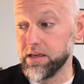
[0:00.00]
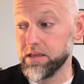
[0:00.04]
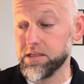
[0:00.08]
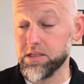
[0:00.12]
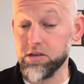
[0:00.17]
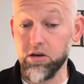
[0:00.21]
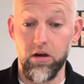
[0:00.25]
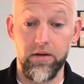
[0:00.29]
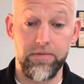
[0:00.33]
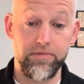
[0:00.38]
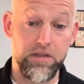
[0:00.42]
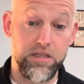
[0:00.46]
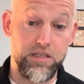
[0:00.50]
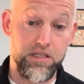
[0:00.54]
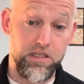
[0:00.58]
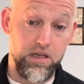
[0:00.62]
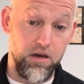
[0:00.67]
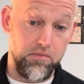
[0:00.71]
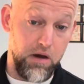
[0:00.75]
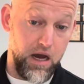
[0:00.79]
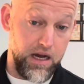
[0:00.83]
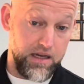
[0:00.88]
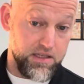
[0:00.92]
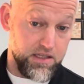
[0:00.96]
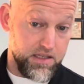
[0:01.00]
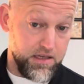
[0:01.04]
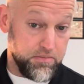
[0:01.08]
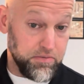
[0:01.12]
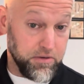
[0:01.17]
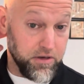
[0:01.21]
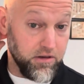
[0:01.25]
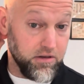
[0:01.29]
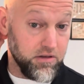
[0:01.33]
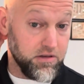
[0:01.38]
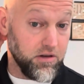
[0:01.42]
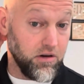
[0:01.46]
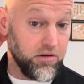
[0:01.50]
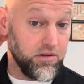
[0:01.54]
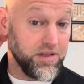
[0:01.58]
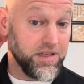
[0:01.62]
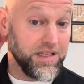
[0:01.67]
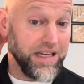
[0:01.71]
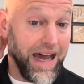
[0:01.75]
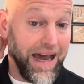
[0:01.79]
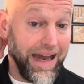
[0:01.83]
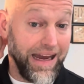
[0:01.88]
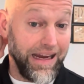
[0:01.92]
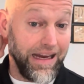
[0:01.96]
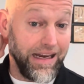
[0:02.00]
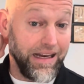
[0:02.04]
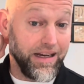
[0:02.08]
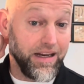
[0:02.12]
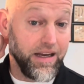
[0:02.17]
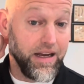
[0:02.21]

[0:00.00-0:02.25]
So if the suboccipitals are tight,